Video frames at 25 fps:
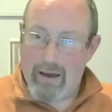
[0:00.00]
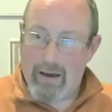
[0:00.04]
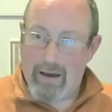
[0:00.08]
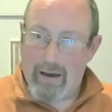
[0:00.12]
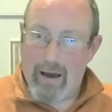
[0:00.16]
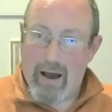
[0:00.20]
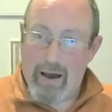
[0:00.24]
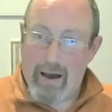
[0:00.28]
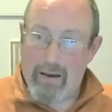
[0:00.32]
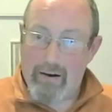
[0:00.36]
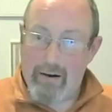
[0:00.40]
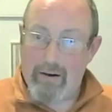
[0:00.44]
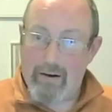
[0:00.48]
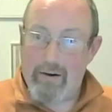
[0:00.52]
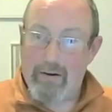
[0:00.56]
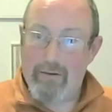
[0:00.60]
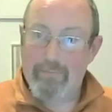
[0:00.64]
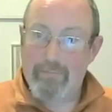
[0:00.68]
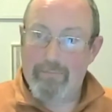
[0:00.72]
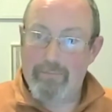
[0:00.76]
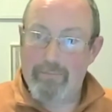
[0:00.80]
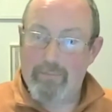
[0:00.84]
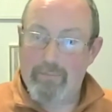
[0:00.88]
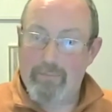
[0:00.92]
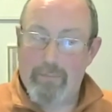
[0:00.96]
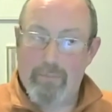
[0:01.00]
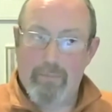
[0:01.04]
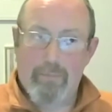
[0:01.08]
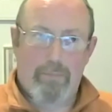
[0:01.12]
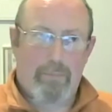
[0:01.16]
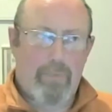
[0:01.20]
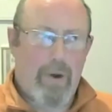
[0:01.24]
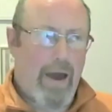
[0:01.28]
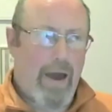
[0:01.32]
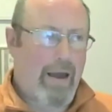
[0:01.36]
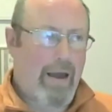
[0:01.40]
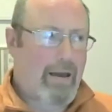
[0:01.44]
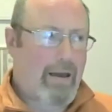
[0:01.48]
iron
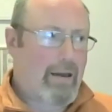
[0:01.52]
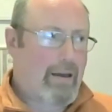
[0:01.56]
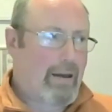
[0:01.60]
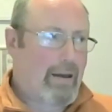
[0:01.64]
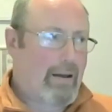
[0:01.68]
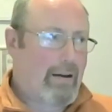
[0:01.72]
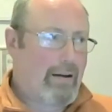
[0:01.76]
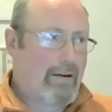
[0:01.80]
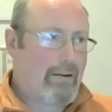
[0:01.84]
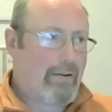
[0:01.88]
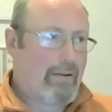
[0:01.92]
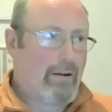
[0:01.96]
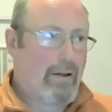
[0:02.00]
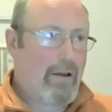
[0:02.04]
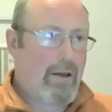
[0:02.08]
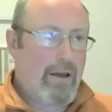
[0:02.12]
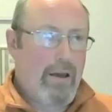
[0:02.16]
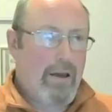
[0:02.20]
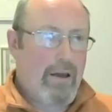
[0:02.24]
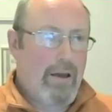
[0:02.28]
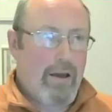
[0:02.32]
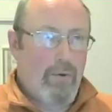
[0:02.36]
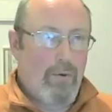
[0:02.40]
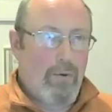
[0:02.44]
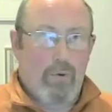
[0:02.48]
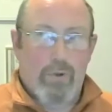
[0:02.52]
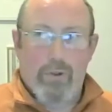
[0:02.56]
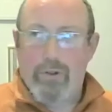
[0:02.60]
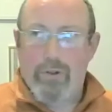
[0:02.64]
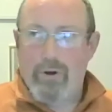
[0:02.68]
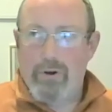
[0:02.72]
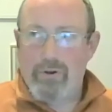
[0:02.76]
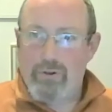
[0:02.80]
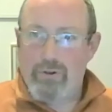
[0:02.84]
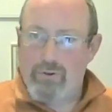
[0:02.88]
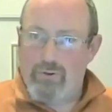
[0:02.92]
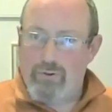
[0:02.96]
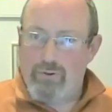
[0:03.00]
back in
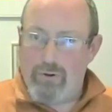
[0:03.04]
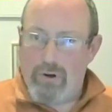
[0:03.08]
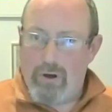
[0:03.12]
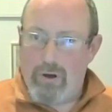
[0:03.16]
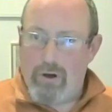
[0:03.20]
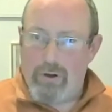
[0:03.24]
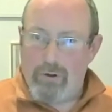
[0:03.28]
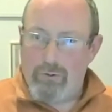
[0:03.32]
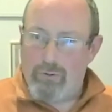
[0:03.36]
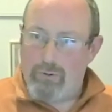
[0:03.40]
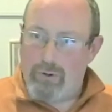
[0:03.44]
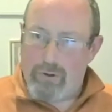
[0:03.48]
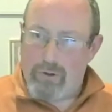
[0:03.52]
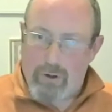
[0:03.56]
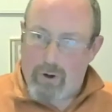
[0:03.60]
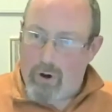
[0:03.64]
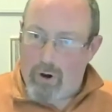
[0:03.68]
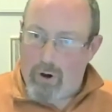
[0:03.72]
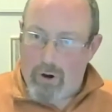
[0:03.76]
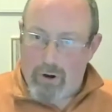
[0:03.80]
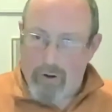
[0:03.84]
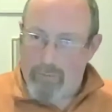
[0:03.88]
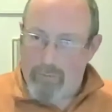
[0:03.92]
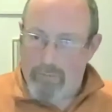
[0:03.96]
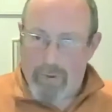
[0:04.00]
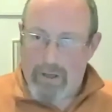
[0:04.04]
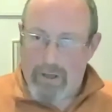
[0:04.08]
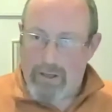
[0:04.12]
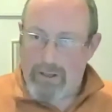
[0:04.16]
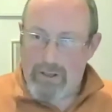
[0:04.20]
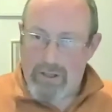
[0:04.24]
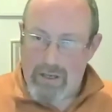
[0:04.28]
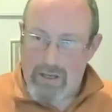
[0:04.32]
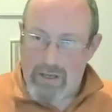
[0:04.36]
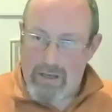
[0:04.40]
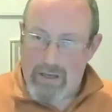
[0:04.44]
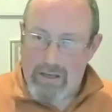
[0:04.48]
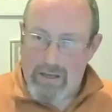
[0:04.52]
1300 and odd
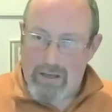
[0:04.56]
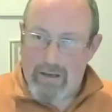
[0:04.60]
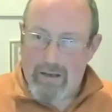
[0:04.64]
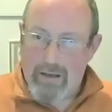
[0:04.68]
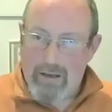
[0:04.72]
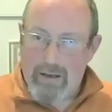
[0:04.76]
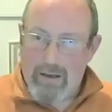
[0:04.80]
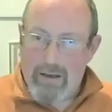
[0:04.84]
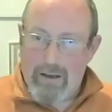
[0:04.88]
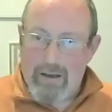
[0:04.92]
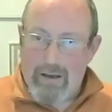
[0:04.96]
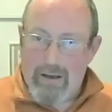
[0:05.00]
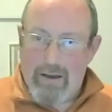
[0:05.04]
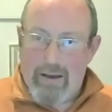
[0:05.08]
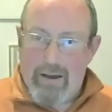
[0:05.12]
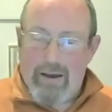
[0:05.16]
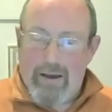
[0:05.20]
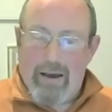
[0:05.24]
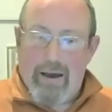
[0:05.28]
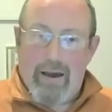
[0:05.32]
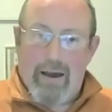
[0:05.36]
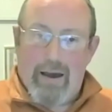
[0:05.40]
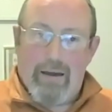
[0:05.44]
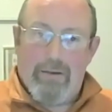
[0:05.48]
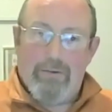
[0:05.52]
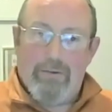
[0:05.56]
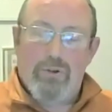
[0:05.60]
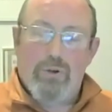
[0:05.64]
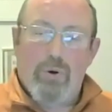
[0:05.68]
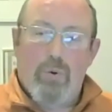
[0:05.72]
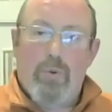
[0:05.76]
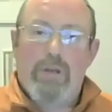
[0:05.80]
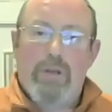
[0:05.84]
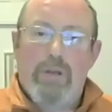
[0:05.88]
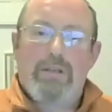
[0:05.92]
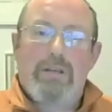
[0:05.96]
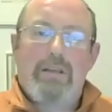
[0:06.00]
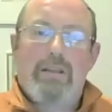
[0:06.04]
BC. So
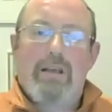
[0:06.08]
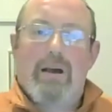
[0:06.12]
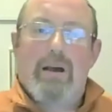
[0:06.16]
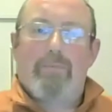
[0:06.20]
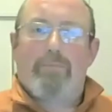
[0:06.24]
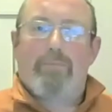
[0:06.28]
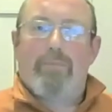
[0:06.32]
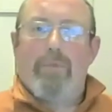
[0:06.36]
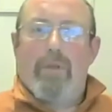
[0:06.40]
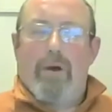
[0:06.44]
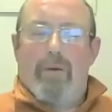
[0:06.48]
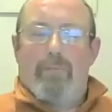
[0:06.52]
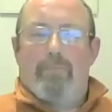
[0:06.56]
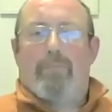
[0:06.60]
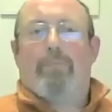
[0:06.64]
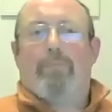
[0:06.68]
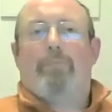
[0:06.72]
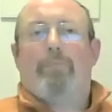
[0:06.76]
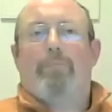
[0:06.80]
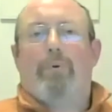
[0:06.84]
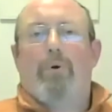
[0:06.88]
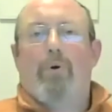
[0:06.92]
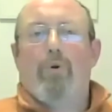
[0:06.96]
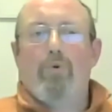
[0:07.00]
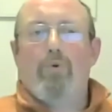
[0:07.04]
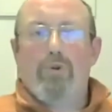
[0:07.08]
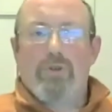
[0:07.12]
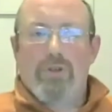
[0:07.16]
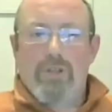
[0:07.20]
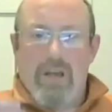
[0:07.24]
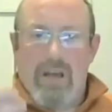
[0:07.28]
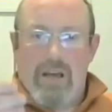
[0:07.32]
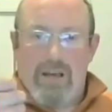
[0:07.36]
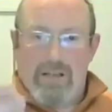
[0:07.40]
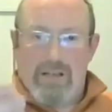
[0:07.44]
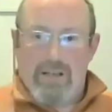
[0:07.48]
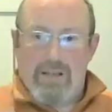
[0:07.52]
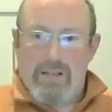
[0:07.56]
we see that
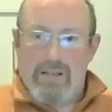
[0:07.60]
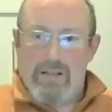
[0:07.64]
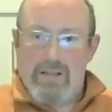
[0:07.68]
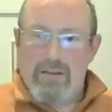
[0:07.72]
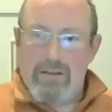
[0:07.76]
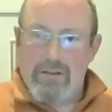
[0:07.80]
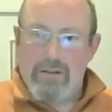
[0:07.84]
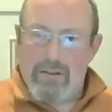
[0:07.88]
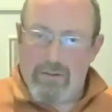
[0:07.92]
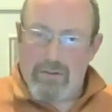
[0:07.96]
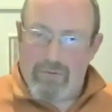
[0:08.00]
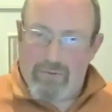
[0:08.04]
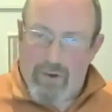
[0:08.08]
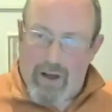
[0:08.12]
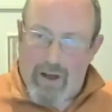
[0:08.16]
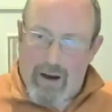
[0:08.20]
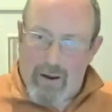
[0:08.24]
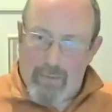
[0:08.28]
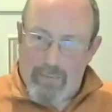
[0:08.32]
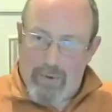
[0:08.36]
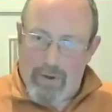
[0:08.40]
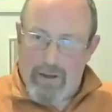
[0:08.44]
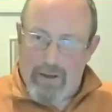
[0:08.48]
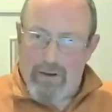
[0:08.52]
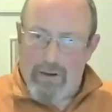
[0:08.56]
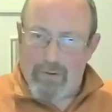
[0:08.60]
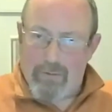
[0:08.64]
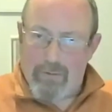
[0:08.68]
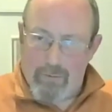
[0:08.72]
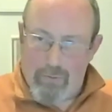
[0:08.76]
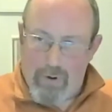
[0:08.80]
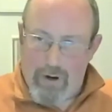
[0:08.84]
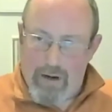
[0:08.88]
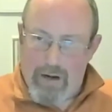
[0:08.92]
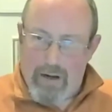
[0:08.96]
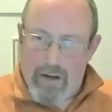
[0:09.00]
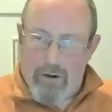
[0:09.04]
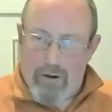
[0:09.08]
process developing and
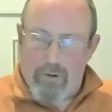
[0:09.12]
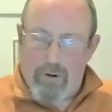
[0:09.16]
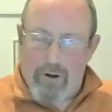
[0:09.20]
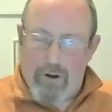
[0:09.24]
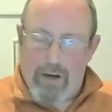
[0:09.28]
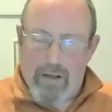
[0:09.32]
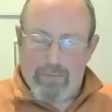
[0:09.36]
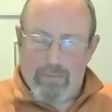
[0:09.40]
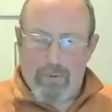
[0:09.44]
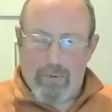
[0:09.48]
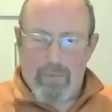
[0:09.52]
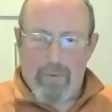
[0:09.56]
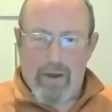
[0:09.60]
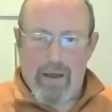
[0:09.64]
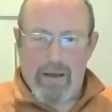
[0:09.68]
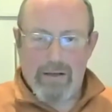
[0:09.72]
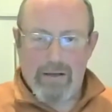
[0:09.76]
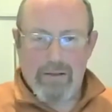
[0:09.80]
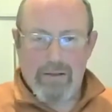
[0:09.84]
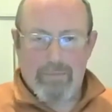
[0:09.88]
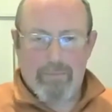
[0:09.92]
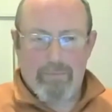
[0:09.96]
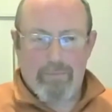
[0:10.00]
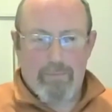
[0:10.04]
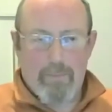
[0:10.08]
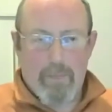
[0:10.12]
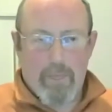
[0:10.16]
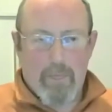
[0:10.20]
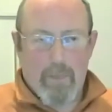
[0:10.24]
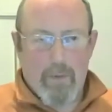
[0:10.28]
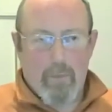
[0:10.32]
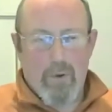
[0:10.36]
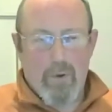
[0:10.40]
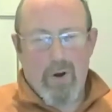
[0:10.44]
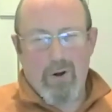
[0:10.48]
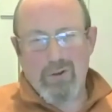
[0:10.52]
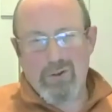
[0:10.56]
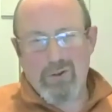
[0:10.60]
really creating momentum.
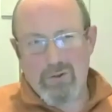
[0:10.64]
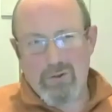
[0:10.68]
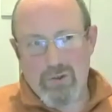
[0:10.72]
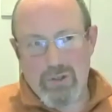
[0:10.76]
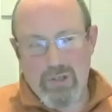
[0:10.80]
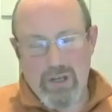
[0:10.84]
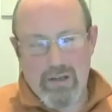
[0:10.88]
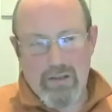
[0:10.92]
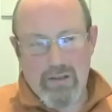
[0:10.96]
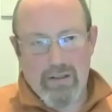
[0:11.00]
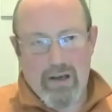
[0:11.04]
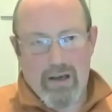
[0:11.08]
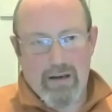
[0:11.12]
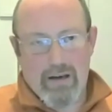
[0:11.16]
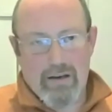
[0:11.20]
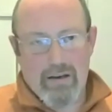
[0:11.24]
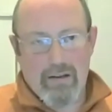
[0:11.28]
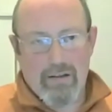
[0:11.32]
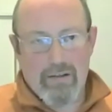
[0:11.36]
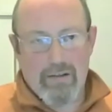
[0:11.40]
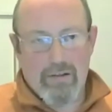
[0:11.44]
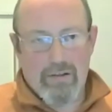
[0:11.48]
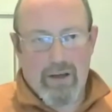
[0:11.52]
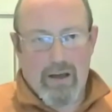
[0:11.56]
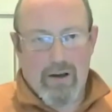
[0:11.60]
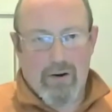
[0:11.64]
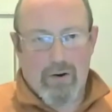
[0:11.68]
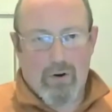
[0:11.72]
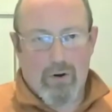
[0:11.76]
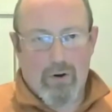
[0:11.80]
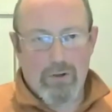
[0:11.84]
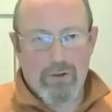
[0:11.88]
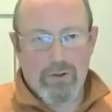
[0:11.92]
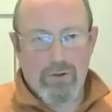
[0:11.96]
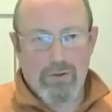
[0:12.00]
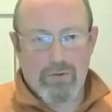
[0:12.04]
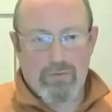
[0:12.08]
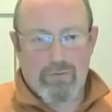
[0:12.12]
We also see that
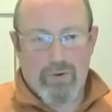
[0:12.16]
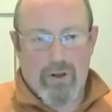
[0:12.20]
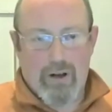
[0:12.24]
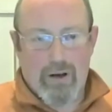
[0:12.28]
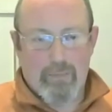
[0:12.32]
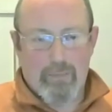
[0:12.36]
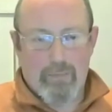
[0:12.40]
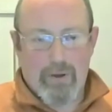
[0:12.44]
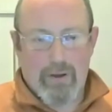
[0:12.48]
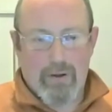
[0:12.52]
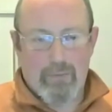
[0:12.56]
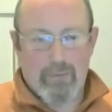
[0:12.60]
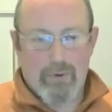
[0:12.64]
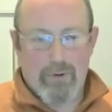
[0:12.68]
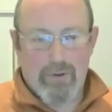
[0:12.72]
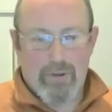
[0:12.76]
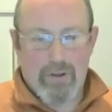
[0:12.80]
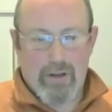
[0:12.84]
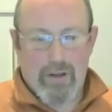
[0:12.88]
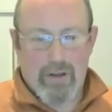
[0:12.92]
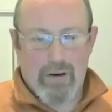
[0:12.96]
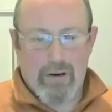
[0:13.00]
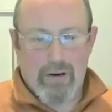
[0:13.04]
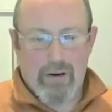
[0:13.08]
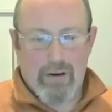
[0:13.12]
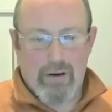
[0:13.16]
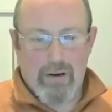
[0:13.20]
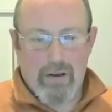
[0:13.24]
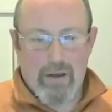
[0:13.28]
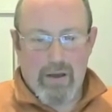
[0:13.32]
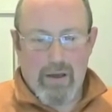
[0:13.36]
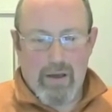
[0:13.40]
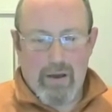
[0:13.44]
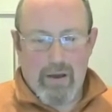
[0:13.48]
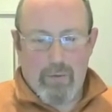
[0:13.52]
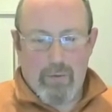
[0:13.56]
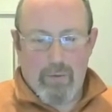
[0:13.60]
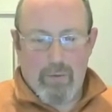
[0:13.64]
also developing within
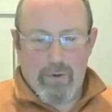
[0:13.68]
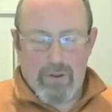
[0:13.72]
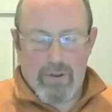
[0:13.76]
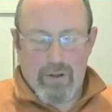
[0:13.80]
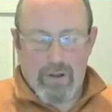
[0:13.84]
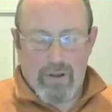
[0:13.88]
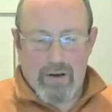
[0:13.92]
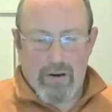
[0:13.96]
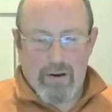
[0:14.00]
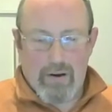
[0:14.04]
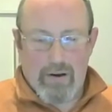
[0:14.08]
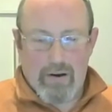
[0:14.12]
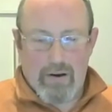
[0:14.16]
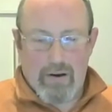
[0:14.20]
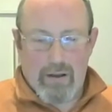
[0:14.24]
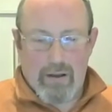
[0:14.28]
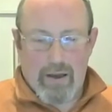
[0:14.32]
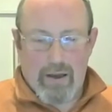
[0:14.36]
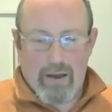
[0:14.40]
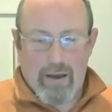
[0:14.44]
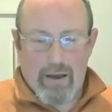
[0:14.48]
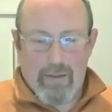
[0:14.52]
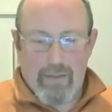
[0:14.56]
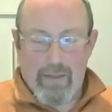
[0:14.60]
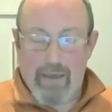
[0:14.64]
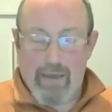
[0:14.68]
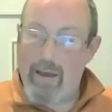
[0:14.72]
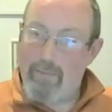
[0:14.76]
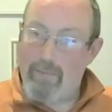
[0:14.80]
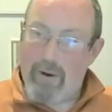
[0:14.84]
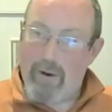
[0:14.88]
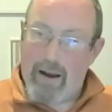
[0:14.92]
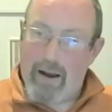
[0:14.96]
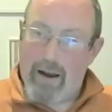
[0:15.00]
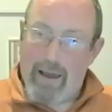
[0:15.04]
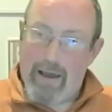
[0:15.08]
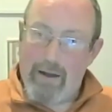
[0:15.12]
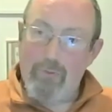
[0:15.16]
the
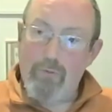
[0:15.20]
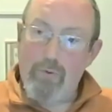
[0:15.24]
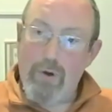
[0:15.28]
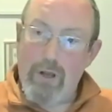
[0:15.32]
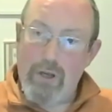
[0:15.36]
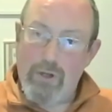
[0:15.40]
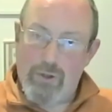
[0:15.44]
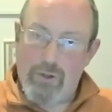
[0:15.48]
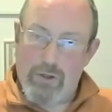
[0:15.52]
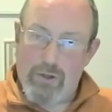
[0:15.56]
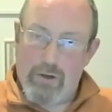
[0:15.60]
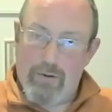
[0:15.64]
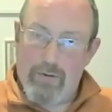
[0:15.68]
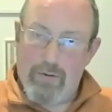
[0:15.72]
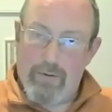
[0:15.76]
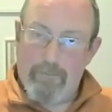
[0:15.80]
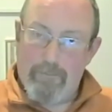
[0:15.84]
Himalayan region,